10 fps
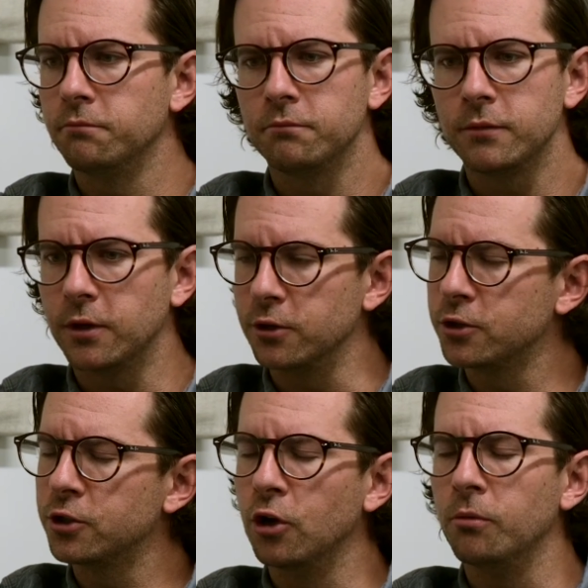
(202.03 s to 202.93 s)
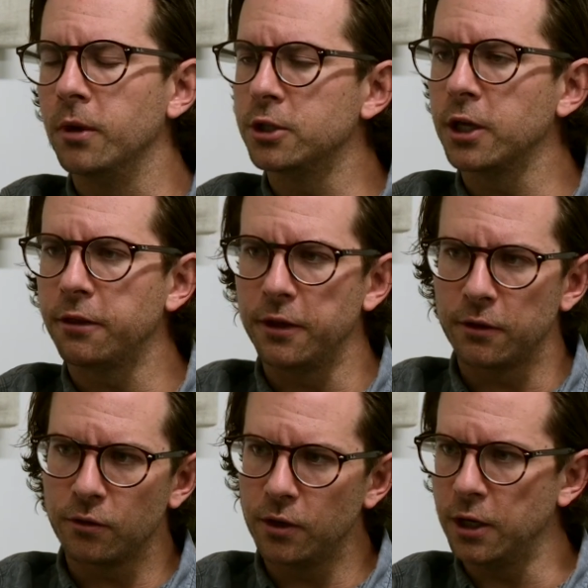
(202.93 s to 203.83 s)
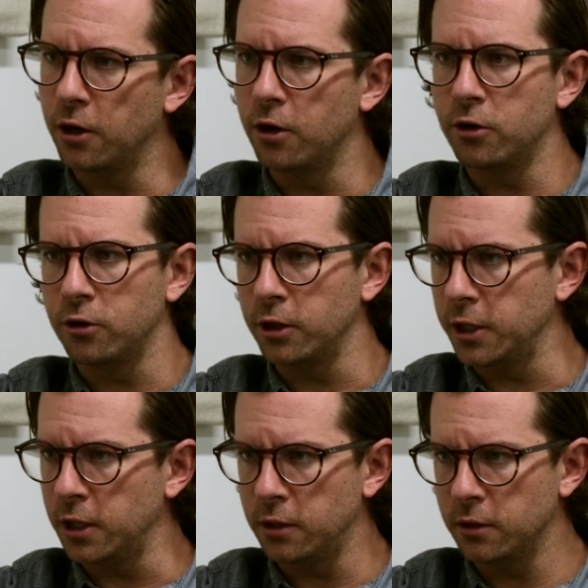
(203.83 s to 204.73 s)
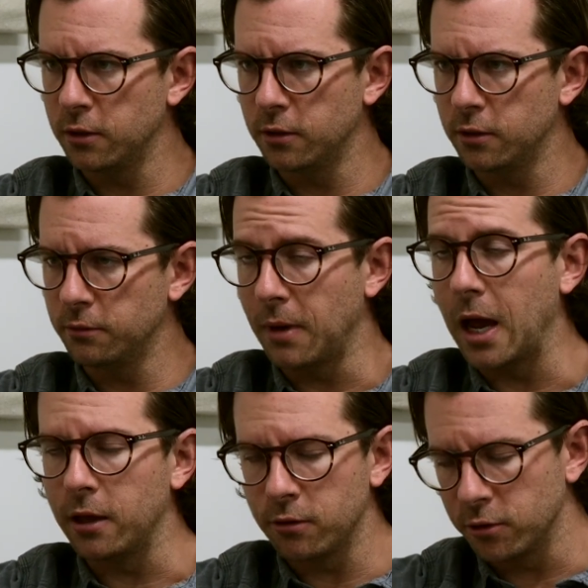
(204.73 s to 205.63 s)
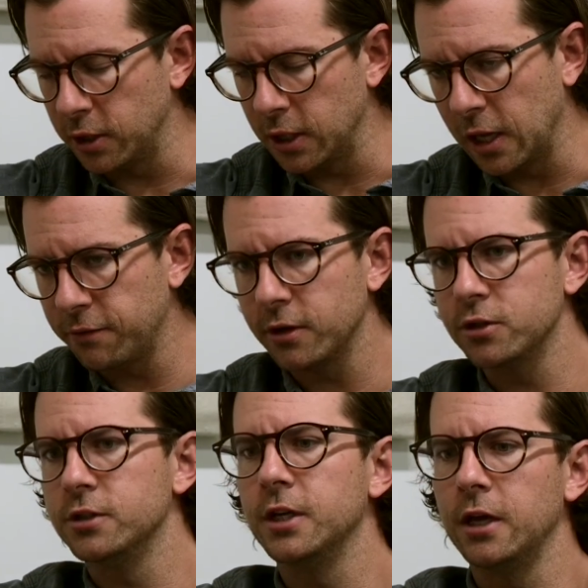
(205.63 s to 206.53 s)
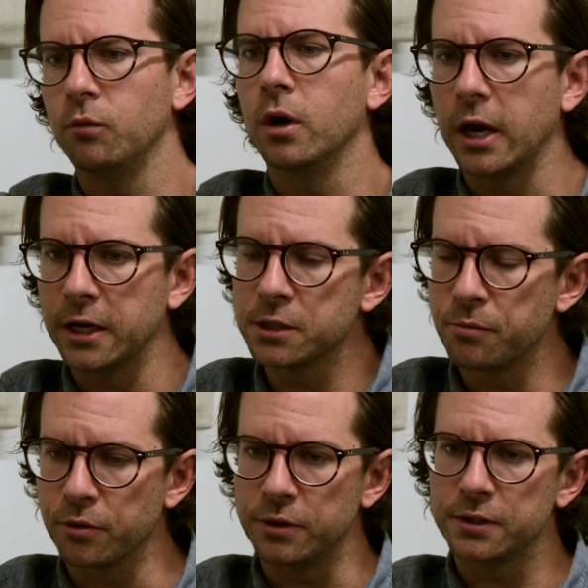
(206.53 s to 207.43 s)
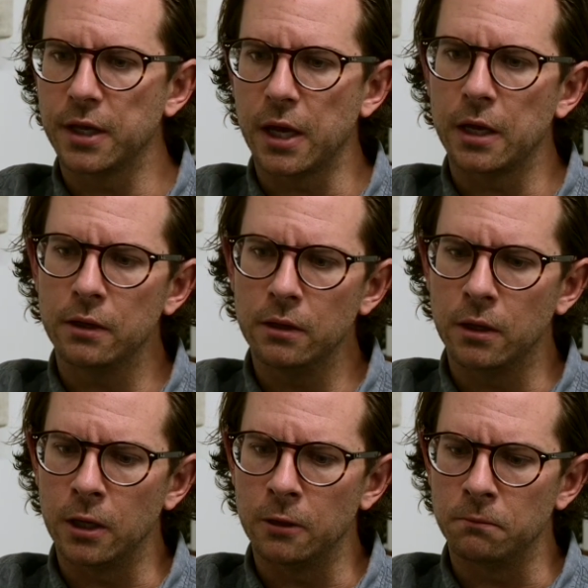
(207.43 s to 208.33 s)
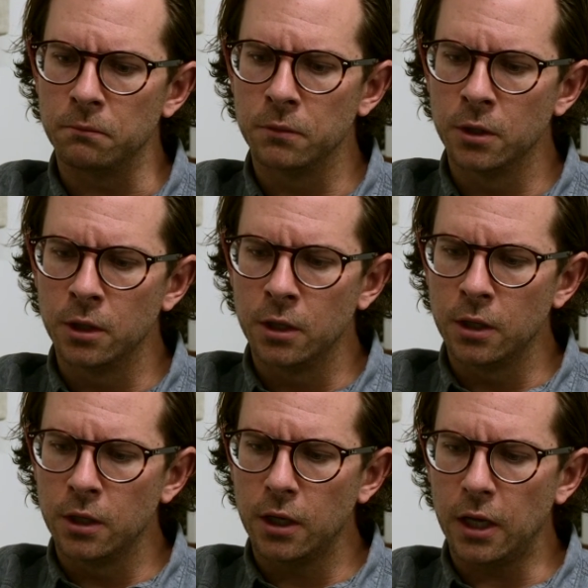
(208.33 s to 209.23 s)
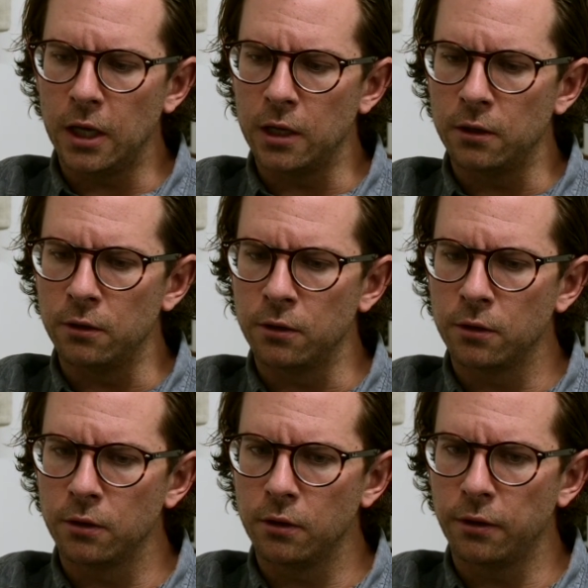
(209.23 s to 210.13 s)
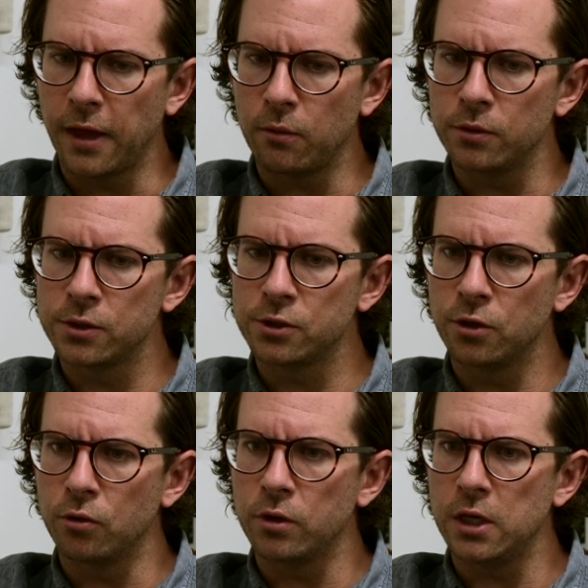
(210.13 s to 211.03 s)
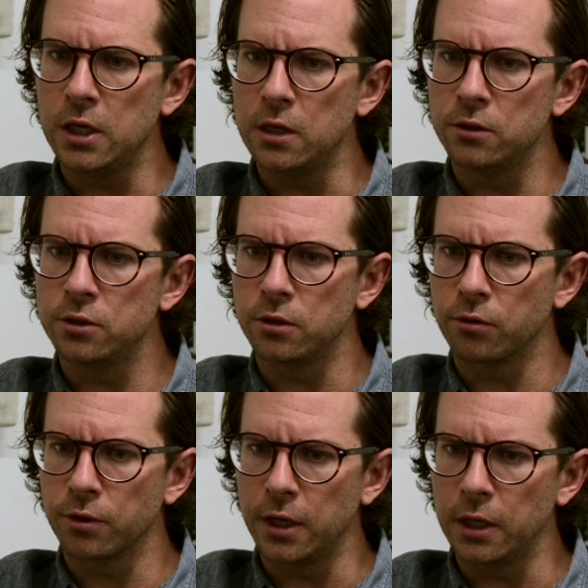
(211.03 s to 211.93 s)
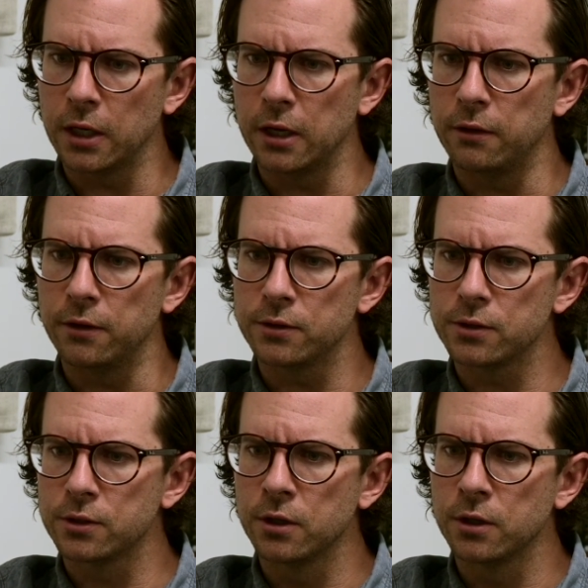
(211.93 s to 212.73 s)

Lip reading: There's so much, I think, in my early life, I should say, where I experienced that. And that was so key to creating kind of this